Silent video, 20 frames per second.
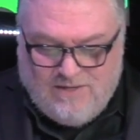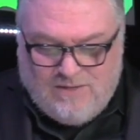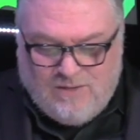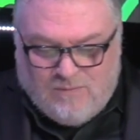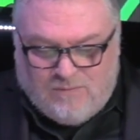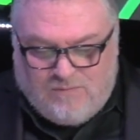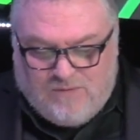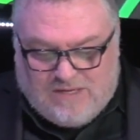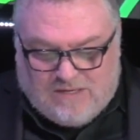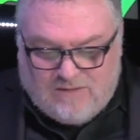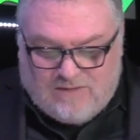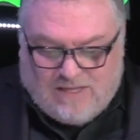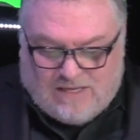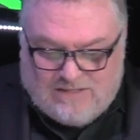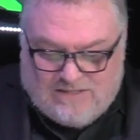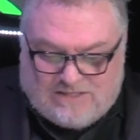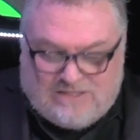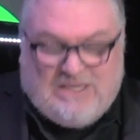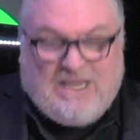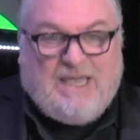You feel
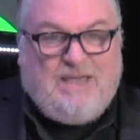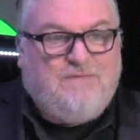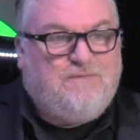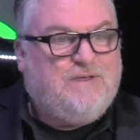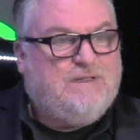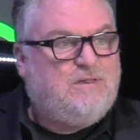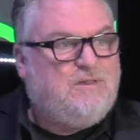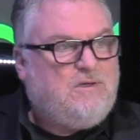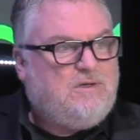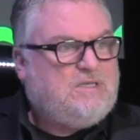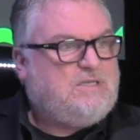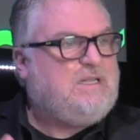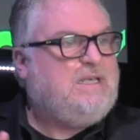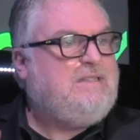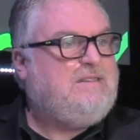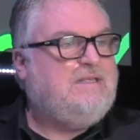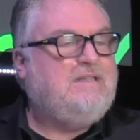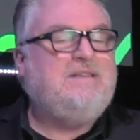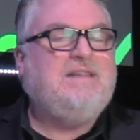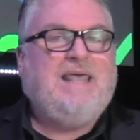unsafe. It looks
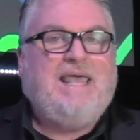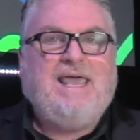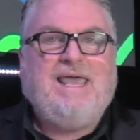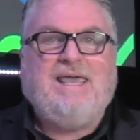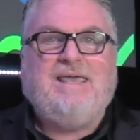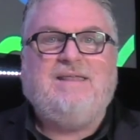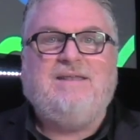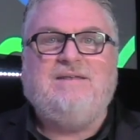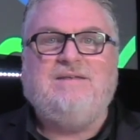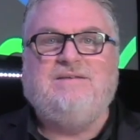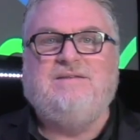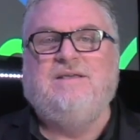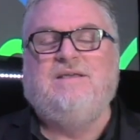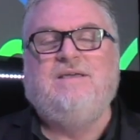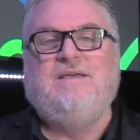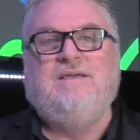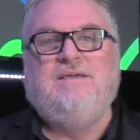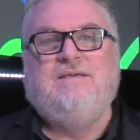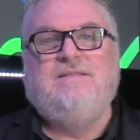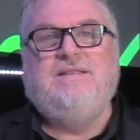like the land
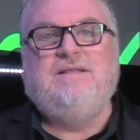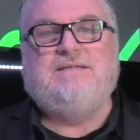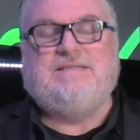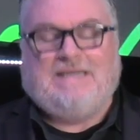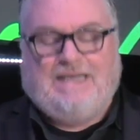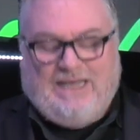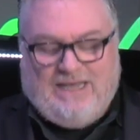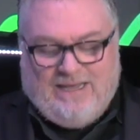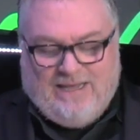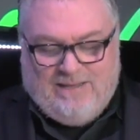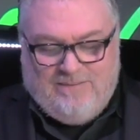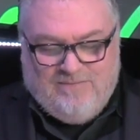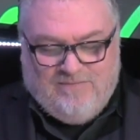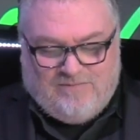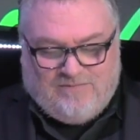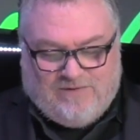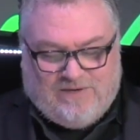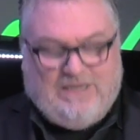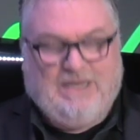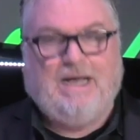that time
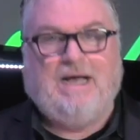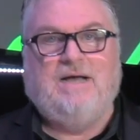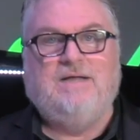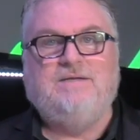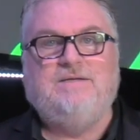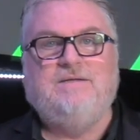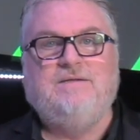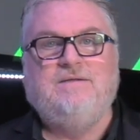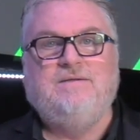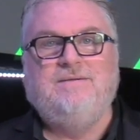forgot.